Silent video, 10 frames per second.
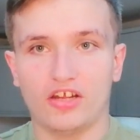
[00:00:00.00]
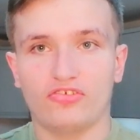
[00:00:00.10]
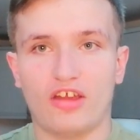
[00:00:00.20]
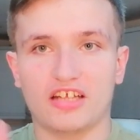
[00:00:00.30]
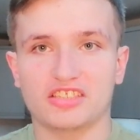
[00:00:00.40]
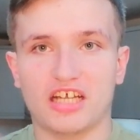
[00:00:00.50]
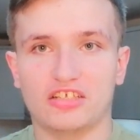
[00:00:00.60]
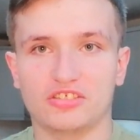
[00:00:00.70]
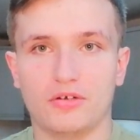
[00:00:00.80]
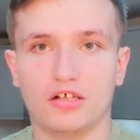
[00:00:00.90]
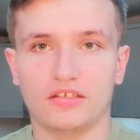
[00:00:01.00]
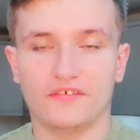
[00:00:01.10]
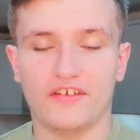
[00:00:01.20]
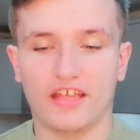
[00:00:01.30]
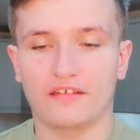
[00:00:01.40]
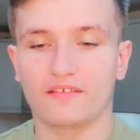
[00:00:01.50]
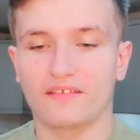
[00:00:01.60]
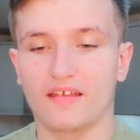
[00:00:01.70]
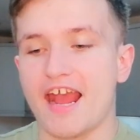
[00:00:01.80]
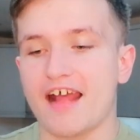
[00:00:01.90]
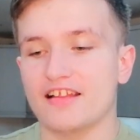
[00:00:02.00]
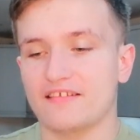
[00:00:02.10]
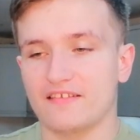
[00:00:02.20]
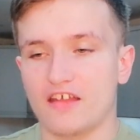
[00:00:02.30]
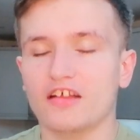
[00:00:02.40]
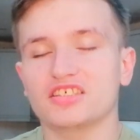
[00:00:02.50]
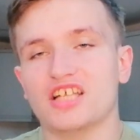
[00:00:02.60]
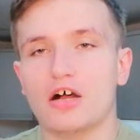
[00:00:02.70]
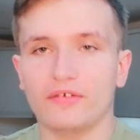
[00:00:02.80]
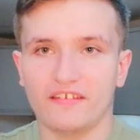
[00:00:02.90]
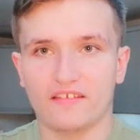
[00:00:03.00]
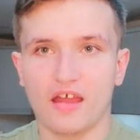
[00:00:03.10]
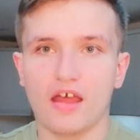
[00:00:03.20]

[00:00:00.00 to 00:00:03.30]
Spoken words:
subscribe to do all the things, and let's get started, shall we? So